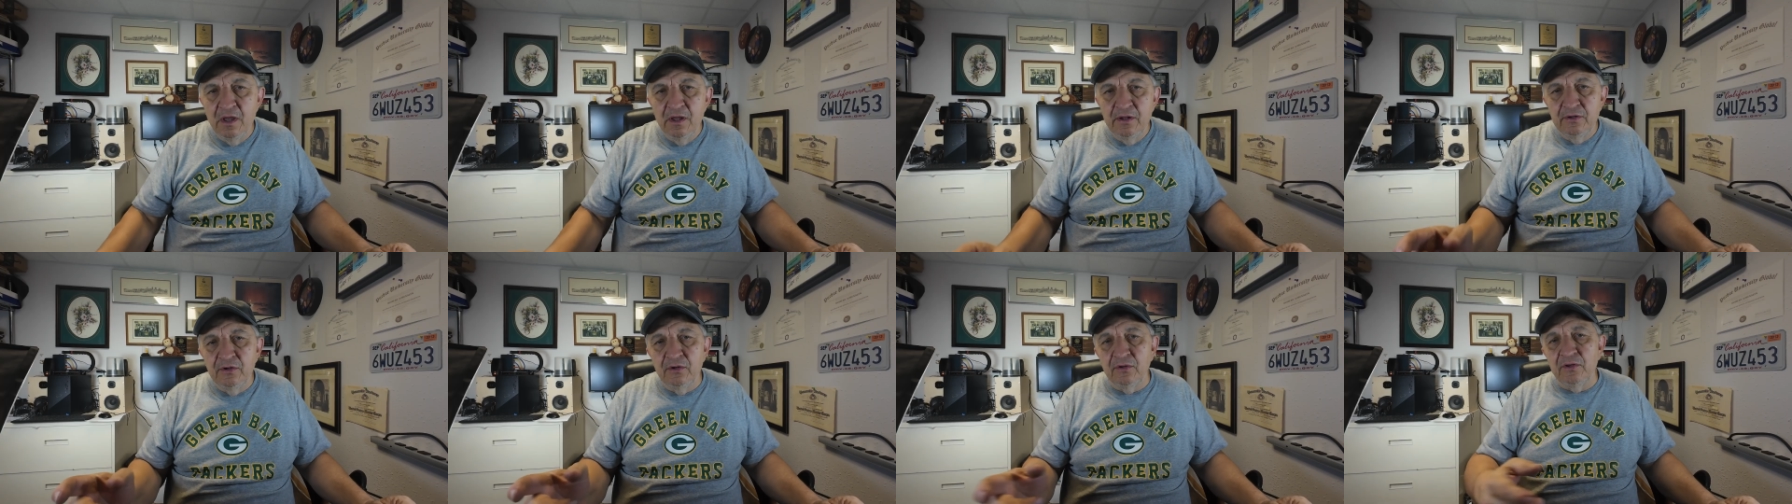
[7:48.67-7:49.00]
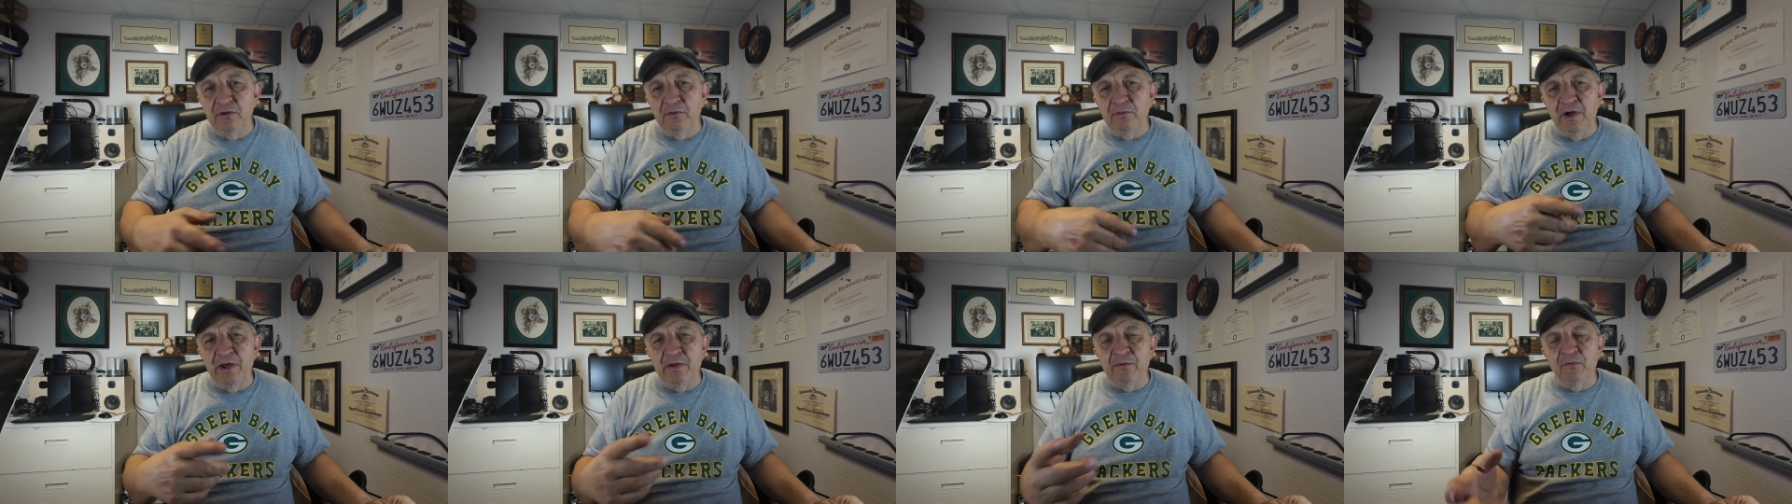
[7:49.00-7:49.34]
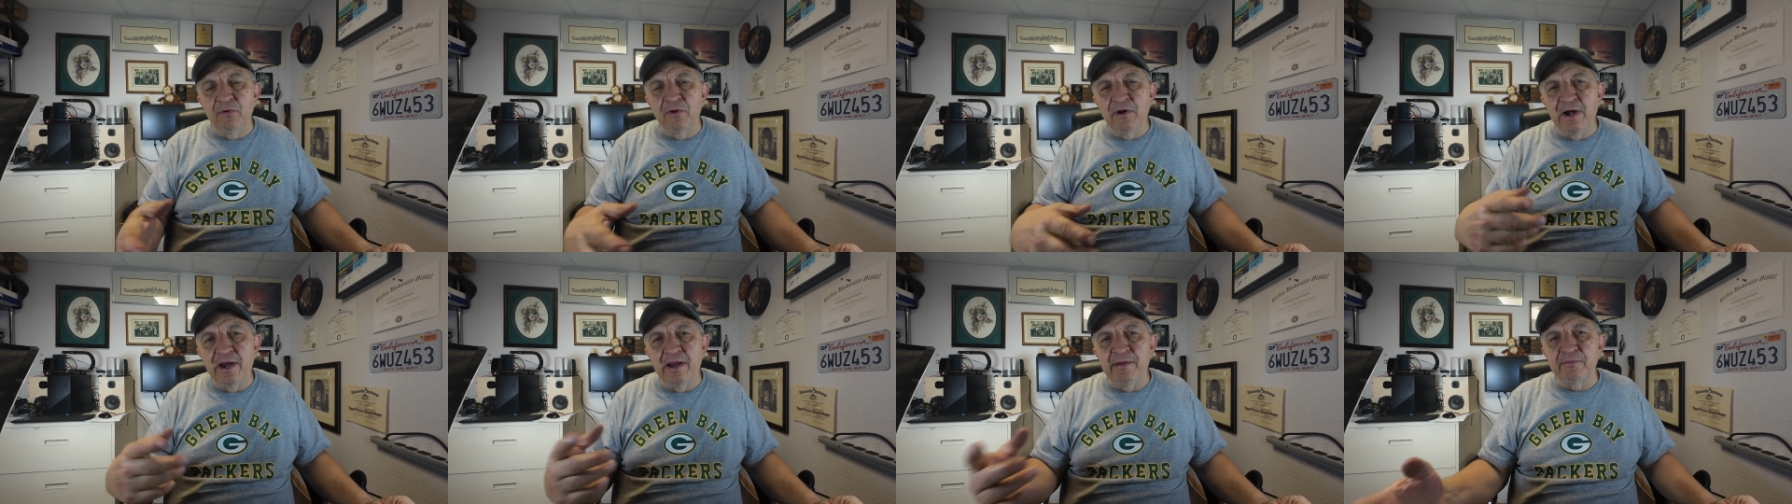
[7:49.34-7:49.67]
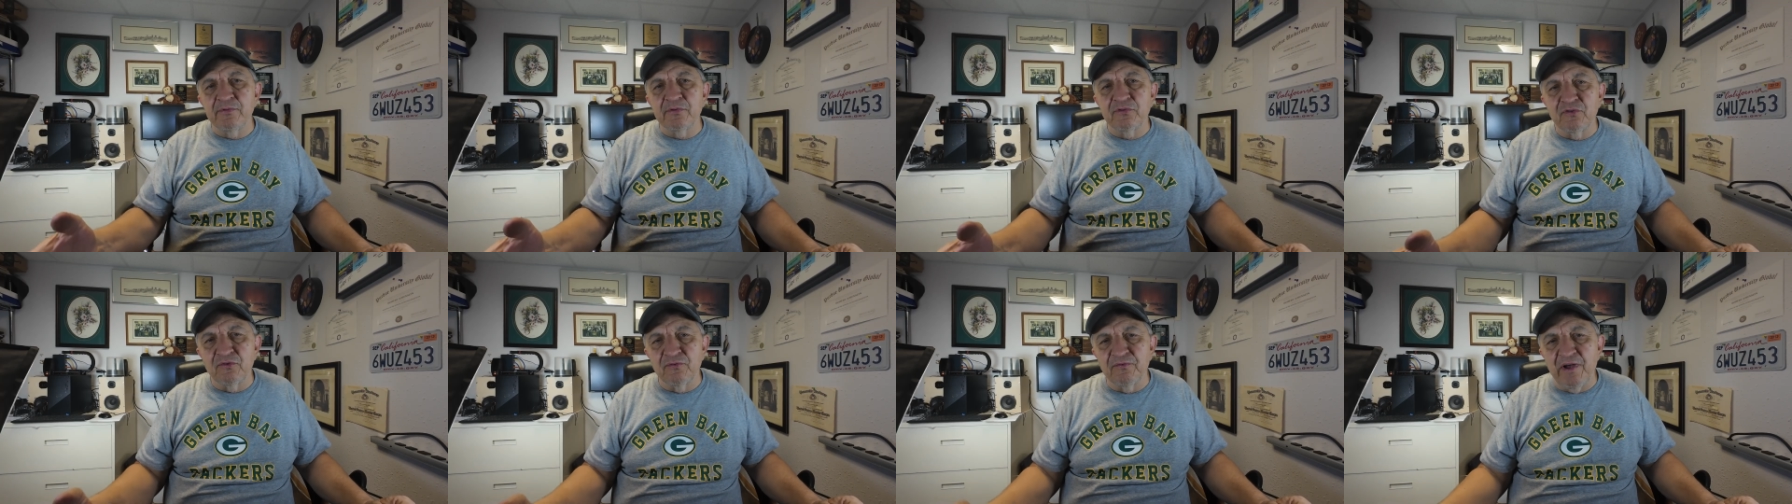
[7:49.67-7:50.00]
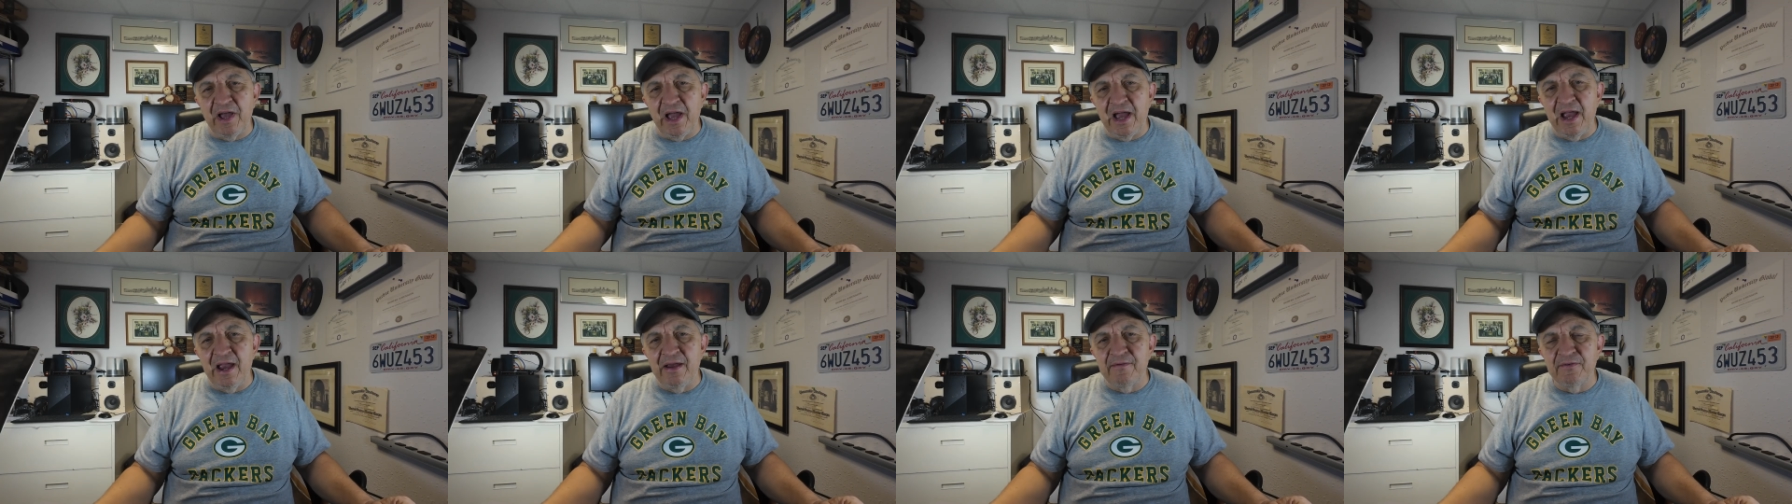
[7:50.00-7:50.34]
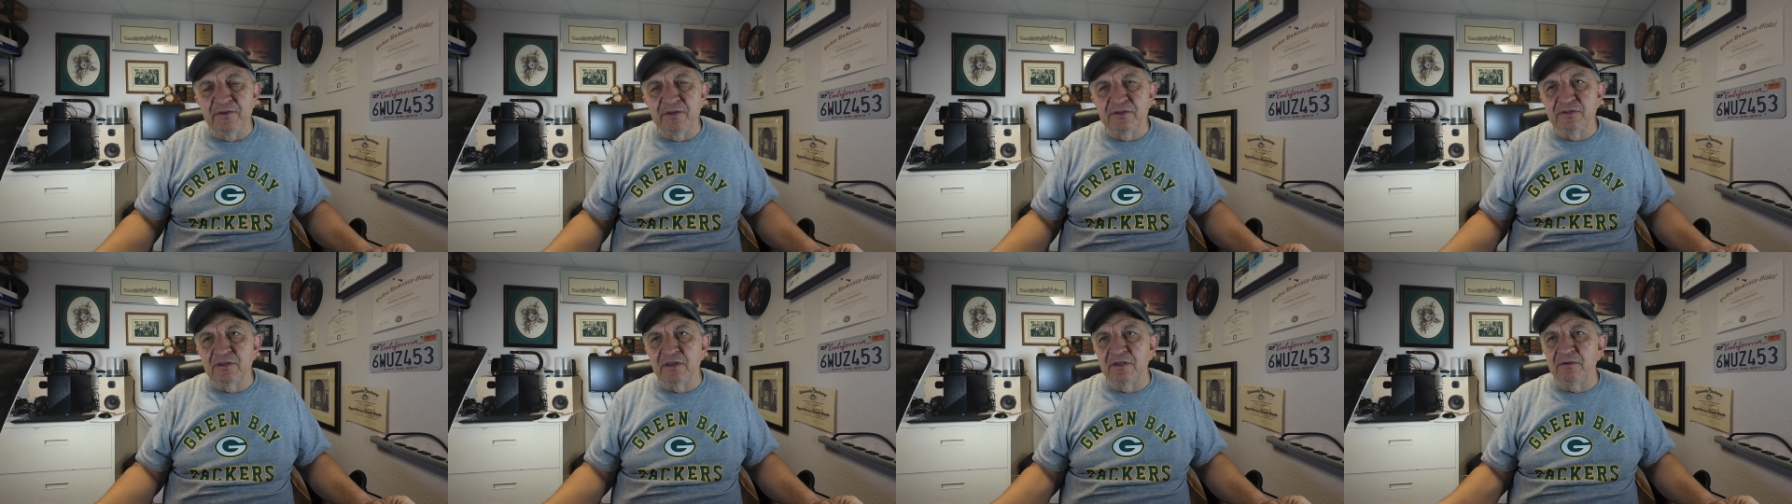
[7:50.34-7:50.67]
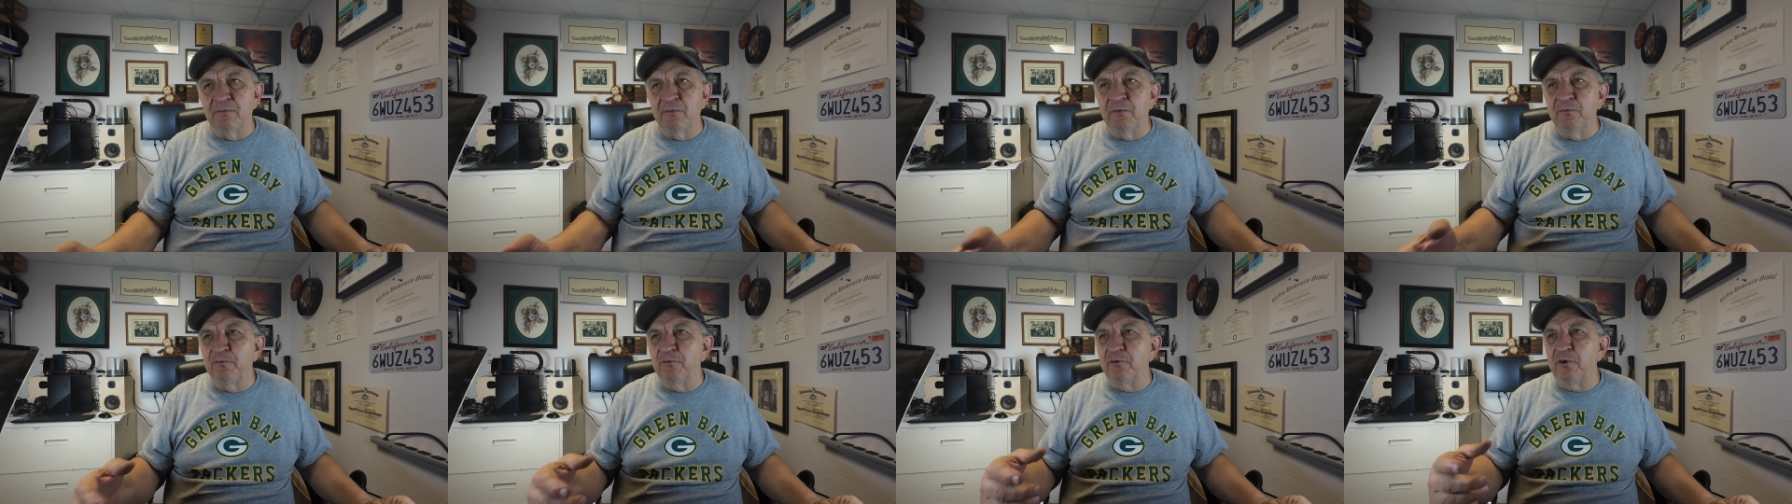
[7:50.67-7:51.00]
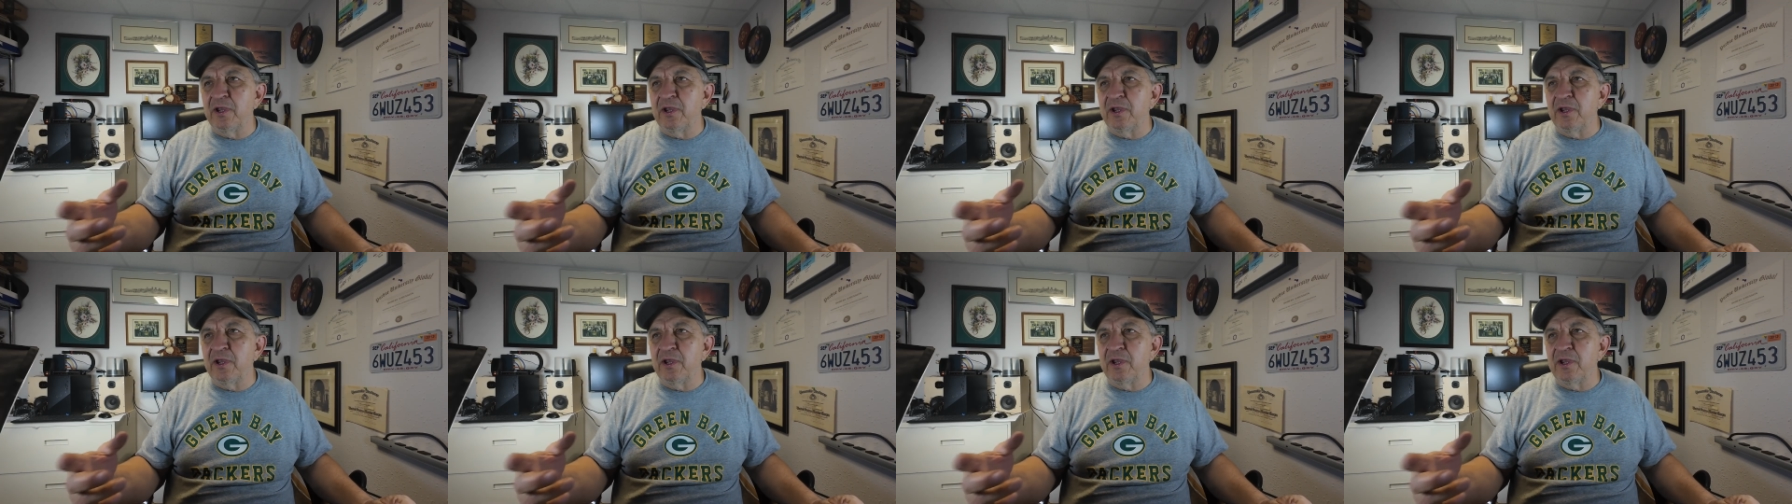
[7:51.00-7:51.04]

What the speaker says: The only way we're able to survive is that if